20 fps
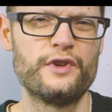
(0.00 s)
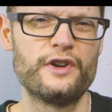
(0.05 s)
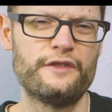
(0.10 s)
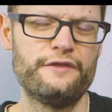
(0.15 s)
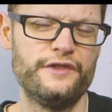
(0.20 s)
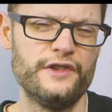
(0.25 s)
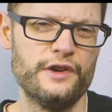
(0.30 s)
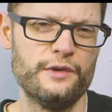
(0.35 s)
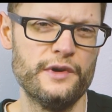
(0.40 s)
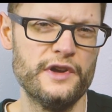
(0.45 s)

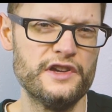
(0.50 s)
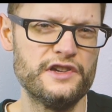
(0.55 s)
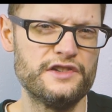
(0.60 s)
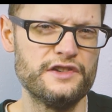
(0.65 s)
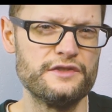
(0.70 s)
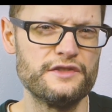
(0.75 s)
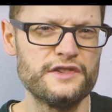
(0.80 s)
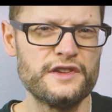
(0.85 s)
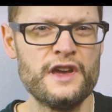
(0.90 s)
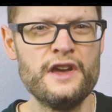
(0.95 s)
workflow
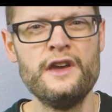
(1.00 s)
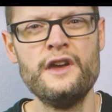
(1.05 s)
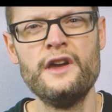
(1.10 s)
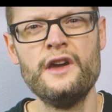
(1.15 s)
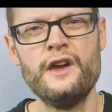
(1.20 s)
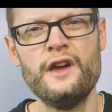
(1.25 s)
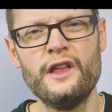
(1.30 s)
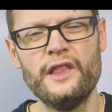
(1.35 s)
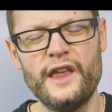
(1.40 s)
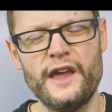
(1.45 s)
issues.
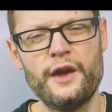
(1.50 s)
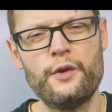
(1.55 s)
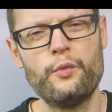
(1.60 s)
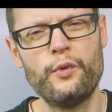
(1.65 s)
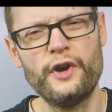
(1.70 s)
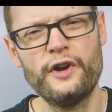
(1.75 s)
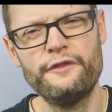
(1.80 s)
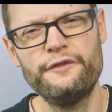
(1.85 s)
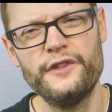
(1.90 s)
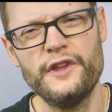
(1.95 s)
Like
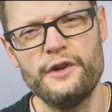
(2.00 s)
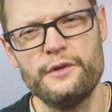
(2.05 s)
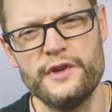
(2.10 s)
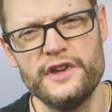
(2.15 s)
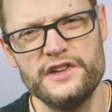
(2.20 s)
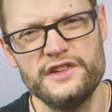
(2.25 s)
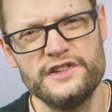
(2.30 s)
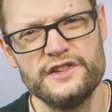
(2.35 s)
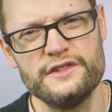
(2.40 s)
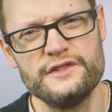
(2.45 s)

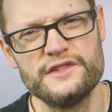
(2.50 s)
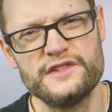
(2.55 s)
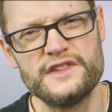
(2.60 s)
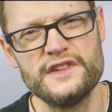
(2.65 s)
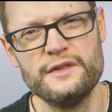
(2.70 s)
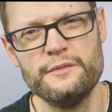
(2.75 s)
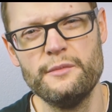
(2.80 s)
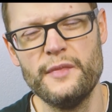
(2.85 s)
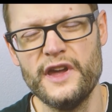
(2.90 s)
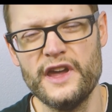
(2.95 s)
workflow issues
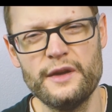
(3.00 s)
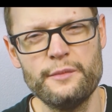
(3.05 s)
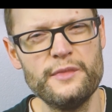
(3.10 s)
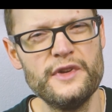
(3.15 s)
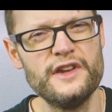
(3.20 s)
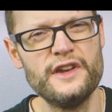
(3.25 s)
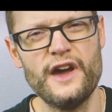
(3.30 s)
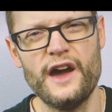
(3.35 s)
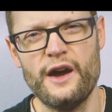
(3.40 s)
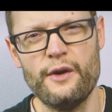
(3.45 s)
that make
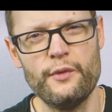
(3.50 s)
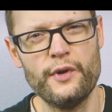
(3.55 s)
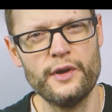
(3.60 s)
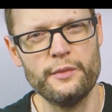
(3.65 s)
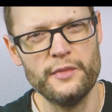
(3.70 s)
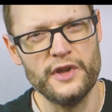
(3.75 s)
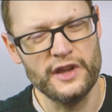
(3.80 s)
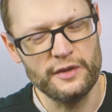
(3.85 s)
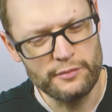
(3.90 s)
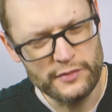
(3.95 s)
me not
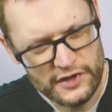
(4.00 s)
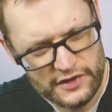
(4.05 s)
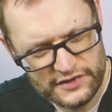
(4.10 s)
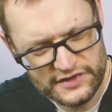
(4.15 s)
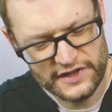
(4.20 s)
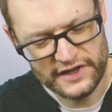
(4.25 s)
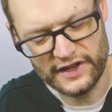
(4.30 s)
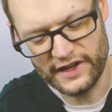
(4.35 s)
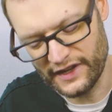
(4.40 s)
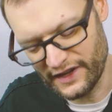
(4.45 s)
want to make
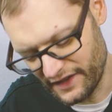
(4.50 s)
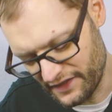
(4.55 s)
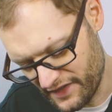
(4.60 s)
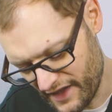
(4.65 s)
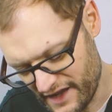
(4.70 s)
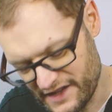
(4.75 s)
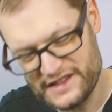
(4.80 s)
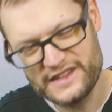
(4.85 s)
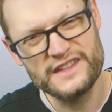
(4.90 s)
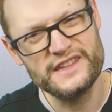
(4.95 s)
music in it.
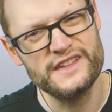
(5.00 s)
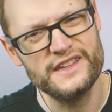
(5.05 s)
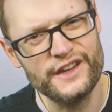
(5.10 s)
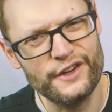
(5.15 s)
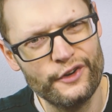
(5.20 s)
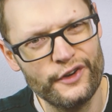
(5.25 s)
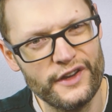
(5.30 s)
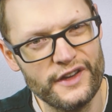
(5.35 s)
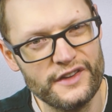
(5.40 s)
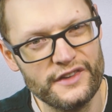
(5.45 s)
That's
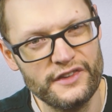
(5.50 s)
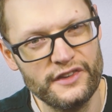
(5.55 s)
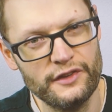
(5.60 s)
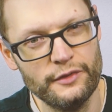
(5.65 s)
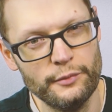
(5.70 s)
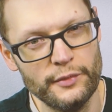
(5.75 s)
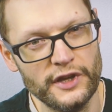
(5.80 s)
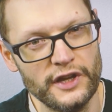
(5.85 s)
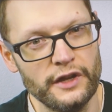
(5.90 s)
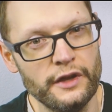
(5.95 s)
serious
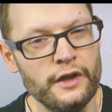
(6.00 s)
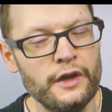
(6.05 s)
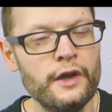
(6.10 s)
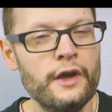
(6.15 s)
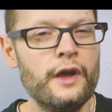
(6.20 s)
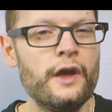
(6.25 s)
to me.